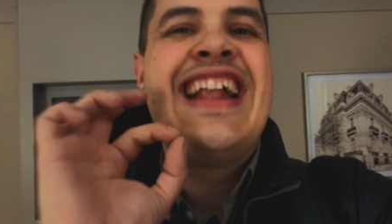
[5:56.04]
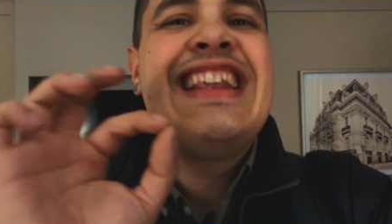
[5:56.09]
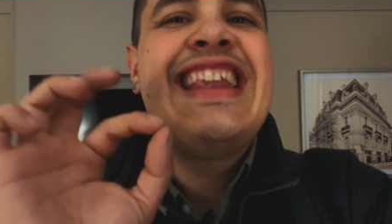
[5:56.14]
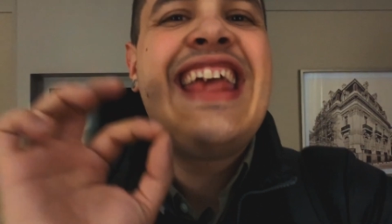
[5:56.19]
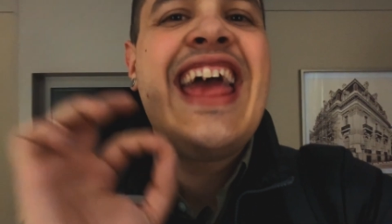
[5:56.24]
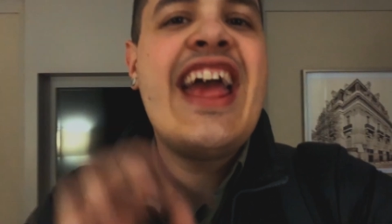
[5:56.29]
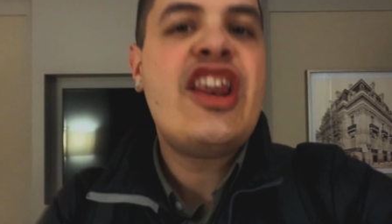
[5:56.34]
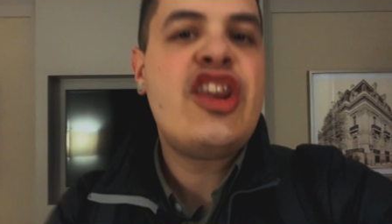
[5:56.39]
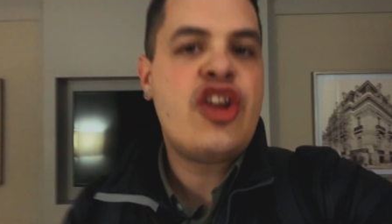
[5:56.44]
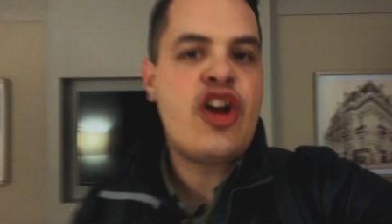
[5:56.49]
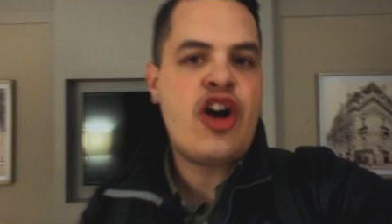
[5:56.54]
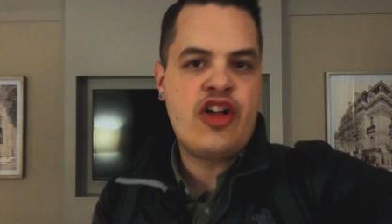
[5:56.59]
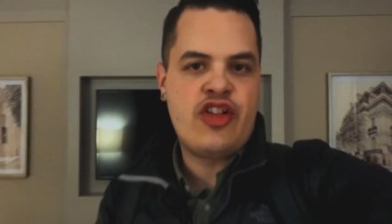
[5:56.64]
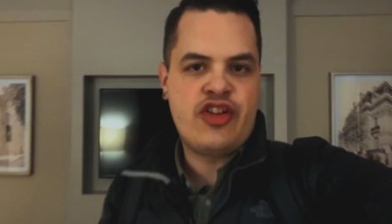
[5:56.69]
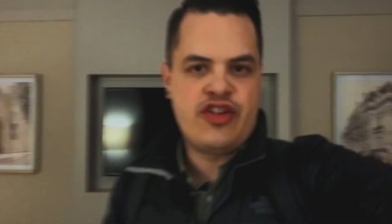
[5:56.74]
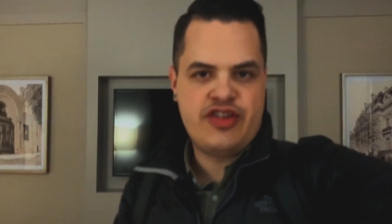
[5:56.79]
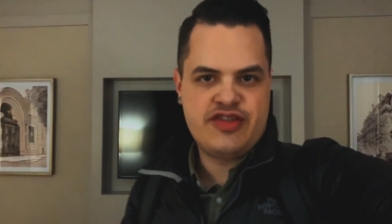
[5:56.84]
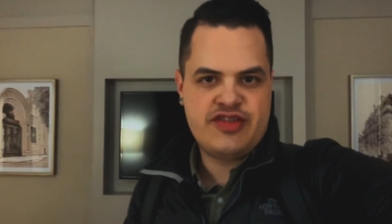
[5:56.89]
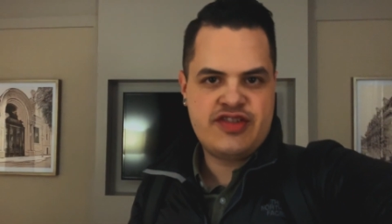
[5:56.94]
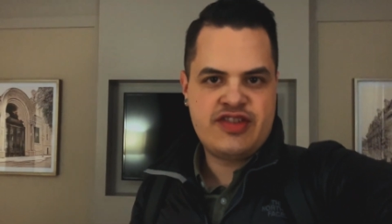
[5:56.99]
$10.
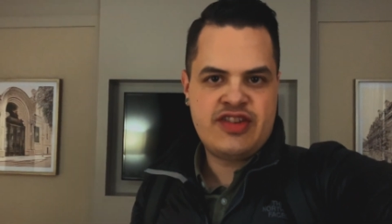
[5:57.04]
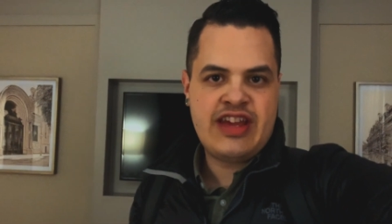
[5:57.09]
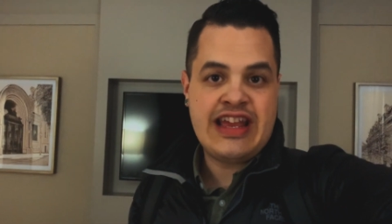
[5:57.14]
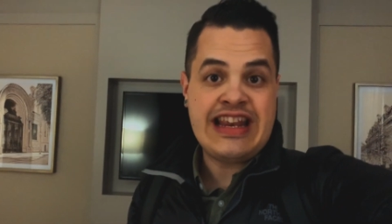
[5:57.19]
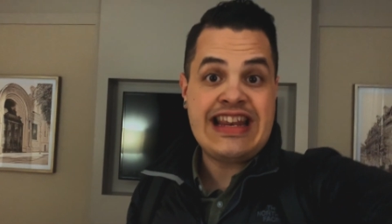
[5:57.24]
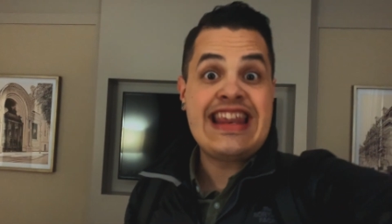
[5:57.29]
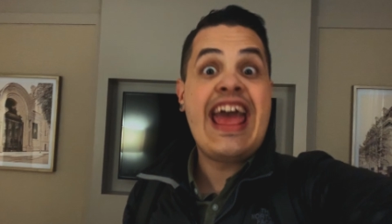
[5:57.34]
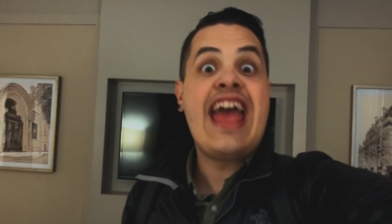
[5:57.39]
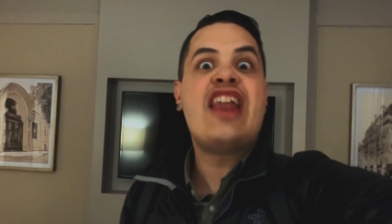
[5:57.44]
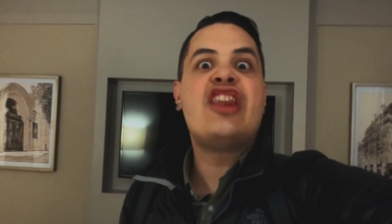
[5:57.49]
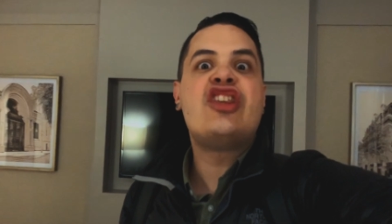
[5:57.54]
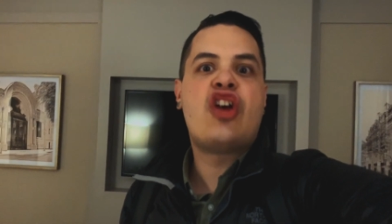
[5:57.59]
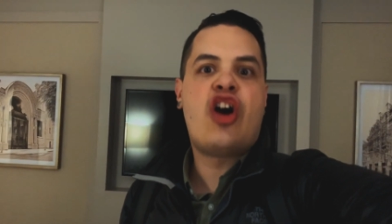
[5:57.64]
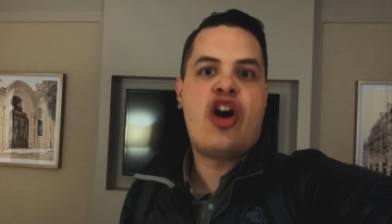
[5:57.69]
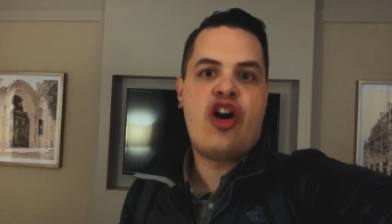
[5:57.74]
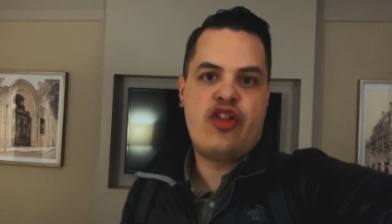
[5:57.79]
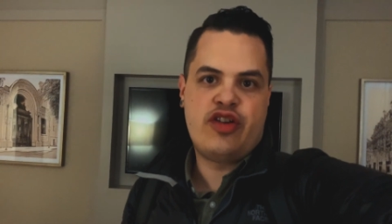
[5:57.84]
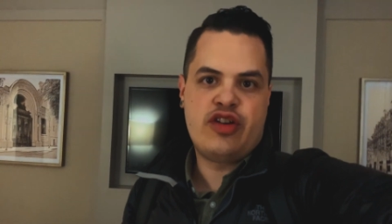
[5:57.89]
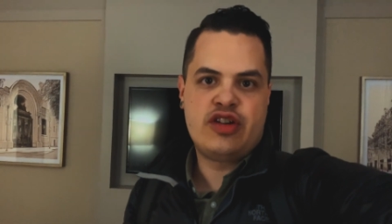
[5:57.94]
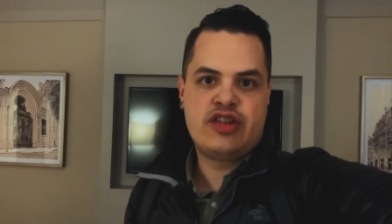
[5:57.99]

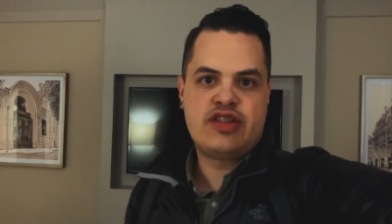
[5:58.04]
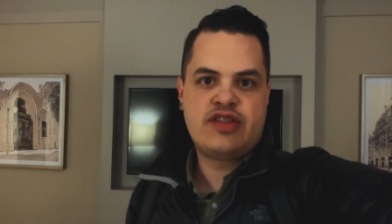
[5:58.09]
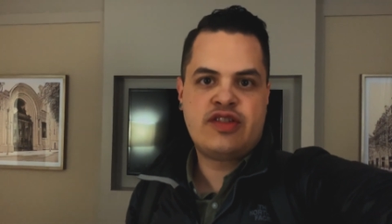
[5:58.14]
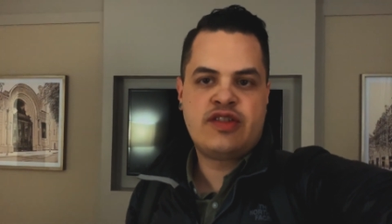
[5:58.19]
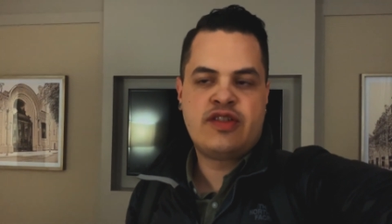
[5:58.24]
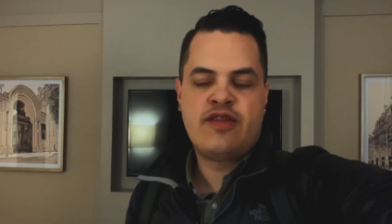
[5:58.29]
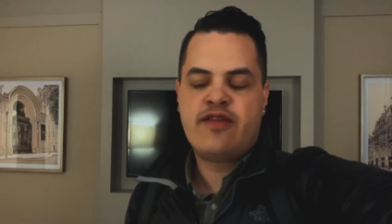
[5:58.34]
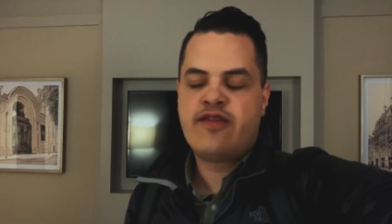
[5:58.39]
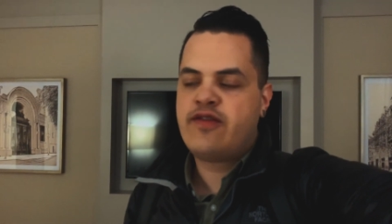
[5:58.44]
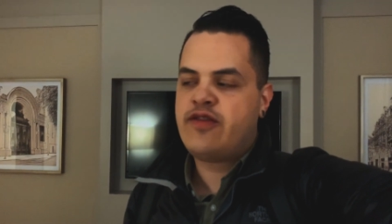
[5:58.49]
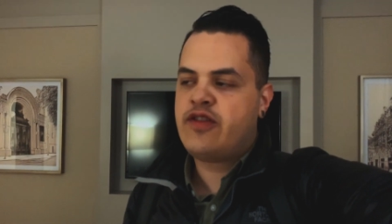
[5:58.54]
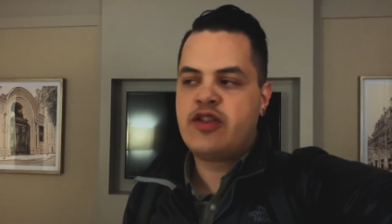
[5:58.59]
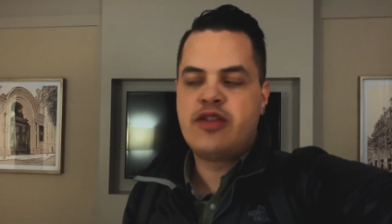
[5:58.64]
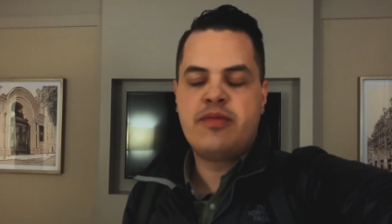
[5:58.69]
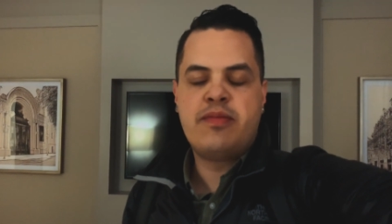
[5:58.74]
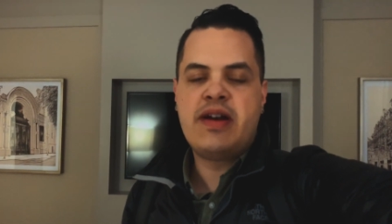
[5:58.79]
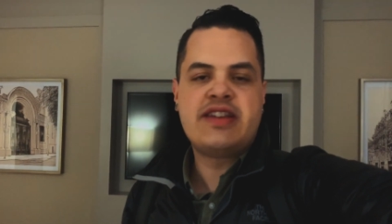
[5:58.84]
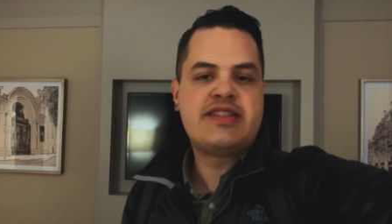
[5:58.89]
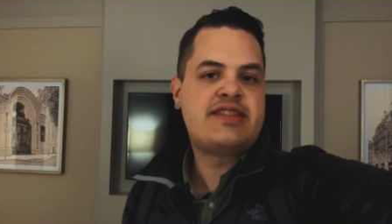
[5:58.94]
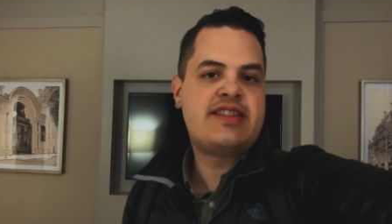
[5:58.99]
$10 for the
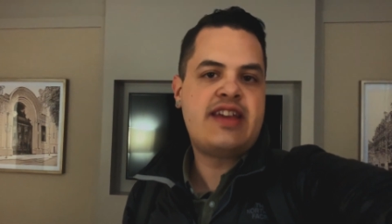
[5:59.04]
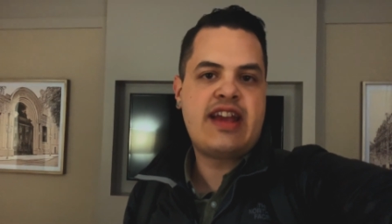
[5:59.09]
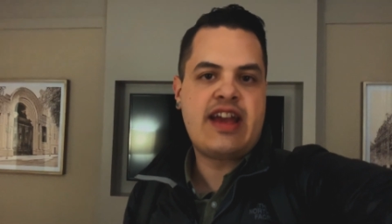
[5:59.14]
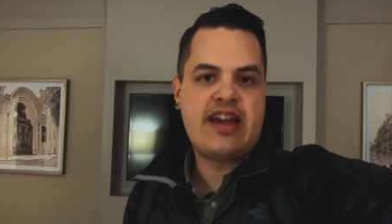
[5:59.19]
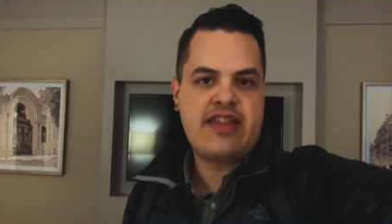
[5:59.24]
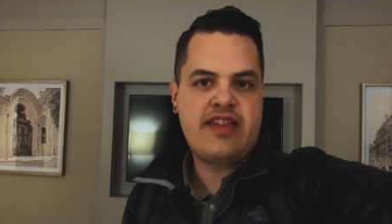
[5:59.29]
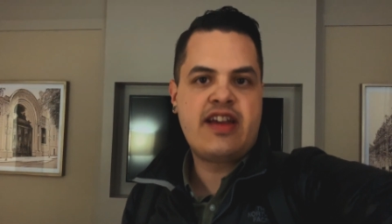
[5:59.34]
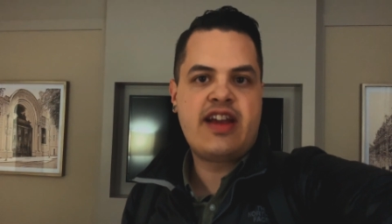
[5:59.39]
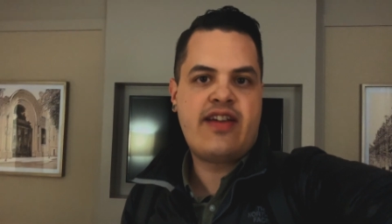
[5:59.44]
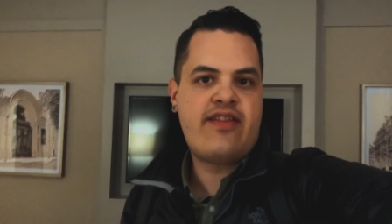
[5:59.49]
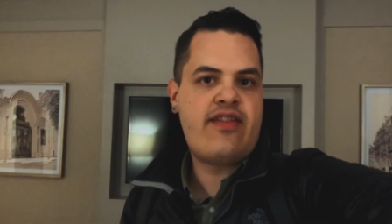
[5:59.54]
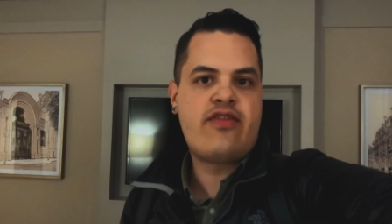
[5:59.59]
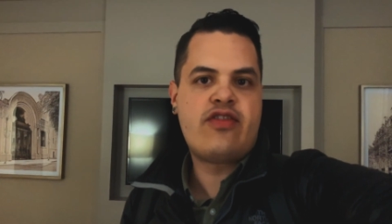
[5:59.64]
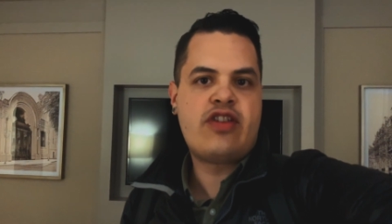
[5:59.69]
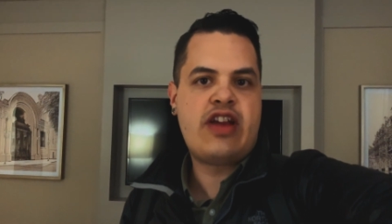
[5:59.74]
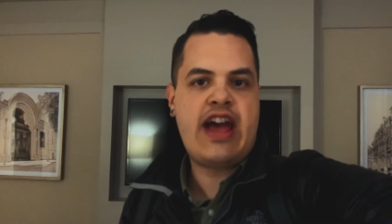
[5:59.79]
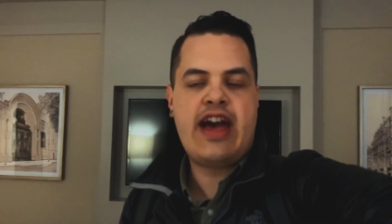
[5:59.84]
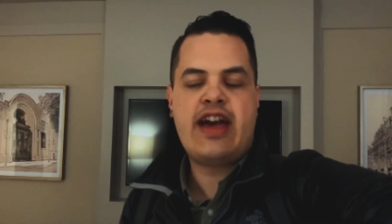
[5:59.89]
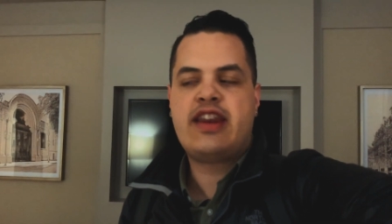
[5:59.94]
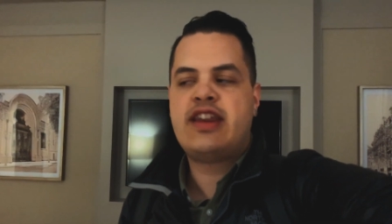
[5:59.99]
best steak I think I've ever
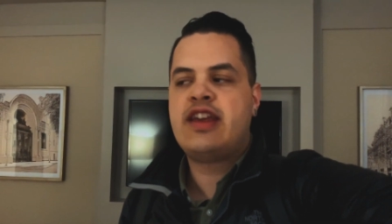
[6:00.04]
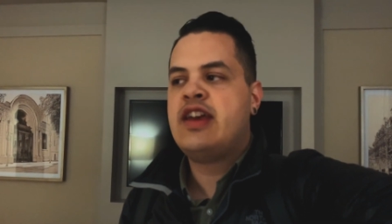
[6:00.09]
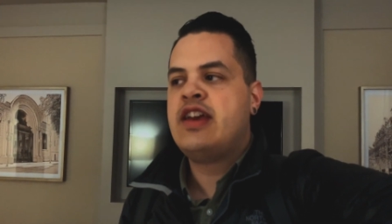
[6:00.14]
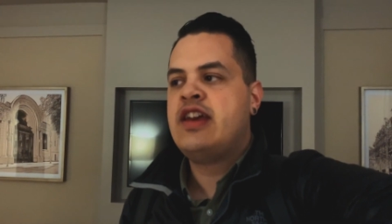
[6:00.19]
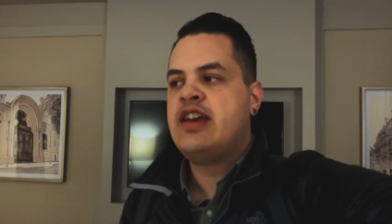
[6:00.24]
had